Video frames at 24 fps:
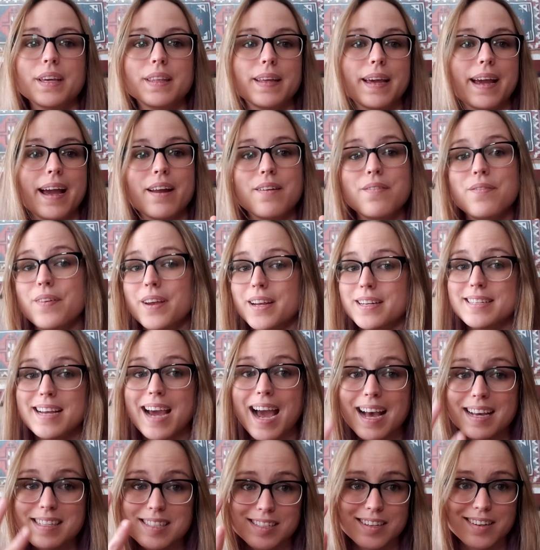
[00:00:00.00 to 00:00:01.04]
they had
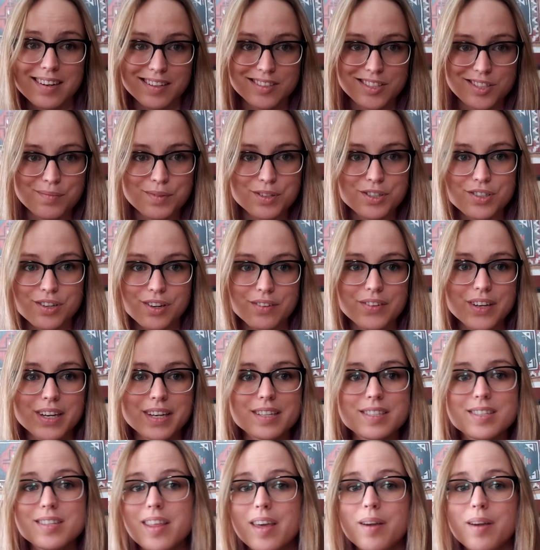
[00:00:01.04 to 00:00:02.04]
fantastic customer service.